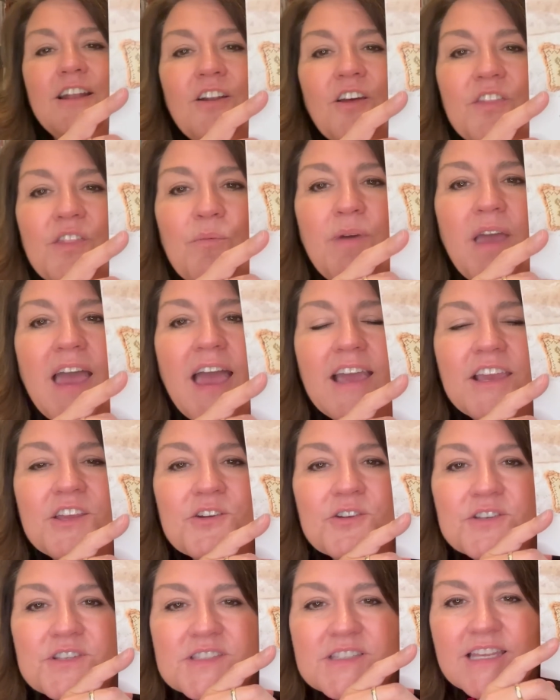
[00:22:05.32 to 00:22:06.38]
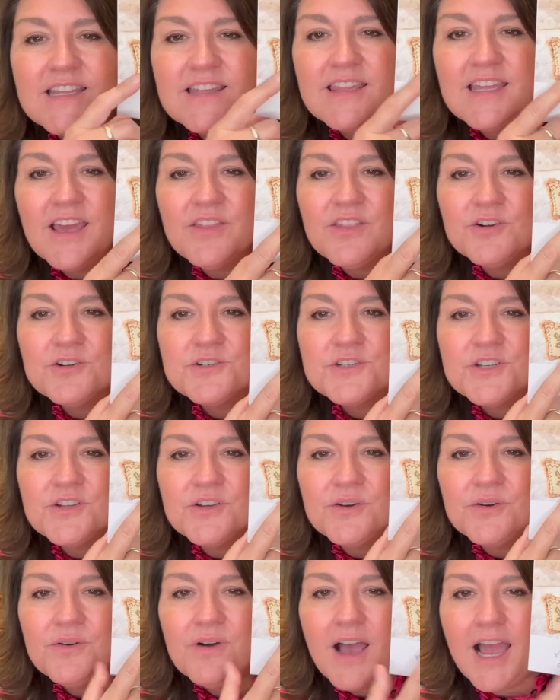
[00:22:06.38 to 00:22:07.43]
on the back, you'll see the other
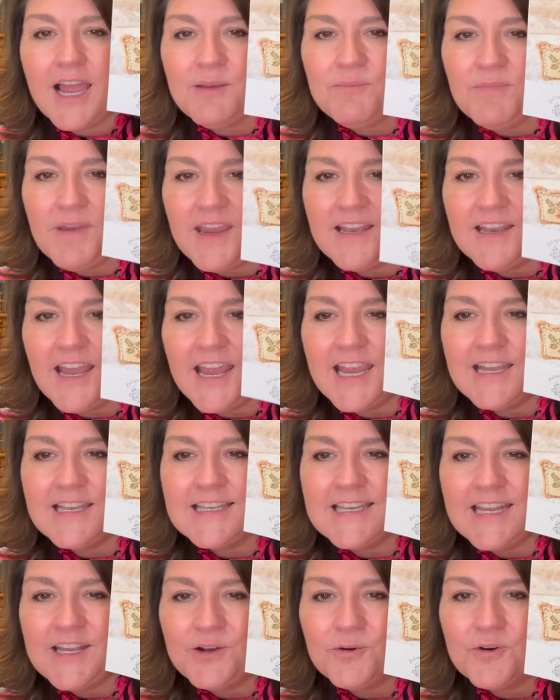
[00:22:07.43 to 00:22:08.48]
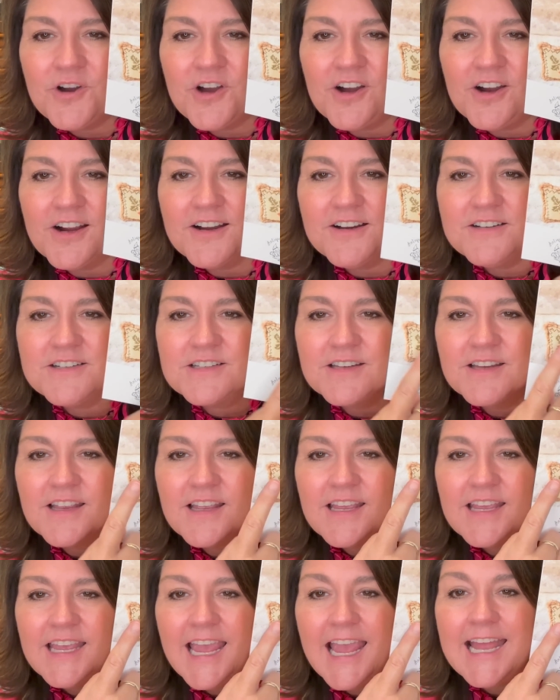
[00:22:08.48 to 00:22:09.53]
2. I made a needle card
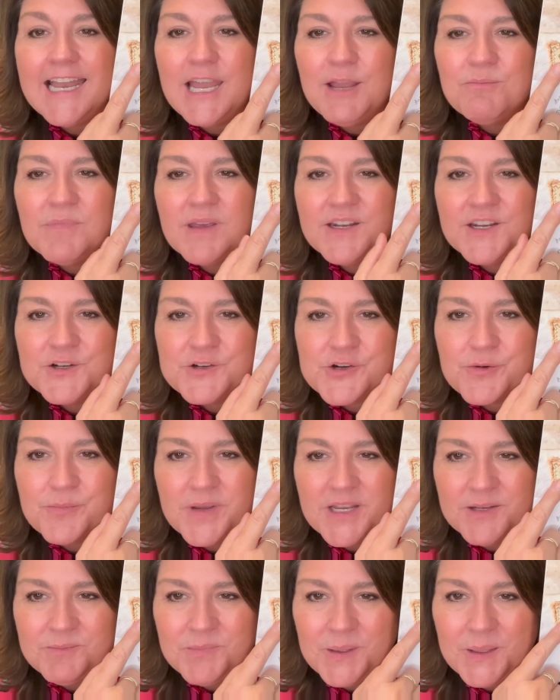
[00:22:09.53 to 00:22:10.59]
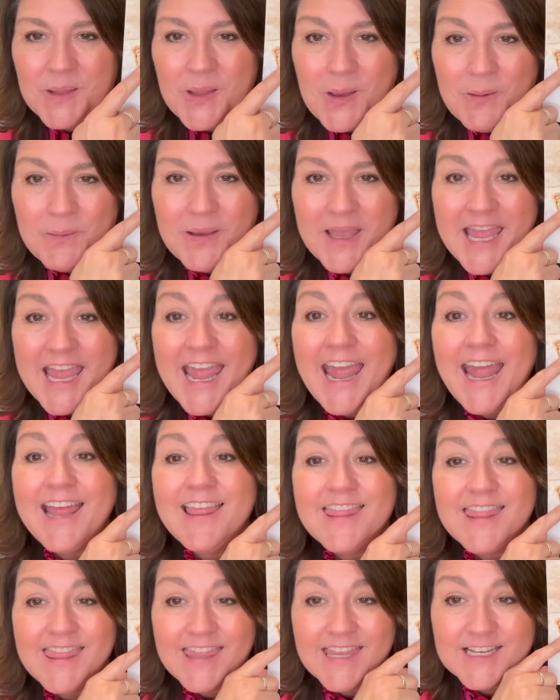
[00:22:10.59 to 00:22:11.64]
and a miniature pen pillow.
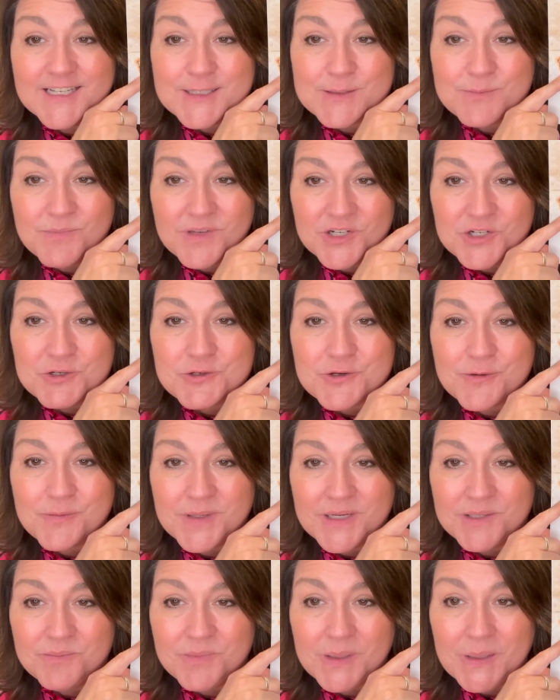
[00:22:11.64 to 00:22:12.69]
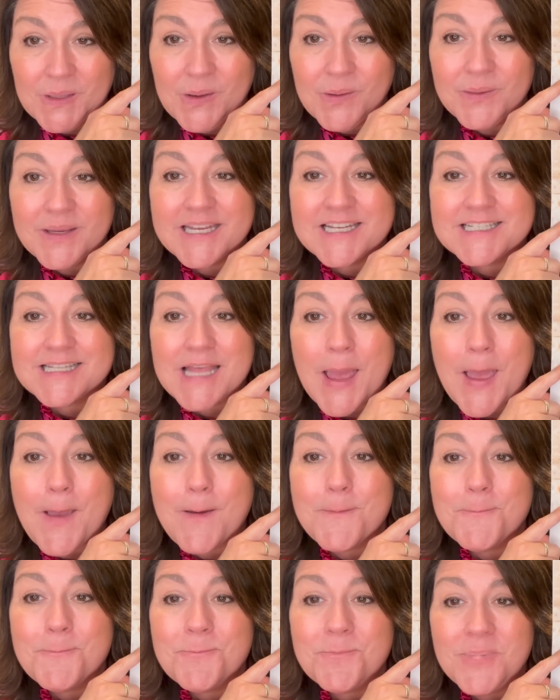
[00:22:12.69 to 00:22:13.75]
And this miniature pen pillow is
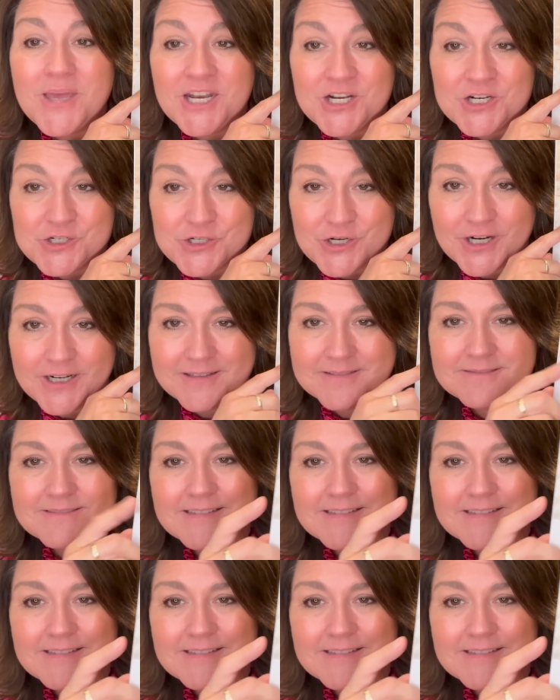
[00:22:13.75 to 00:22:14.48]
miniature.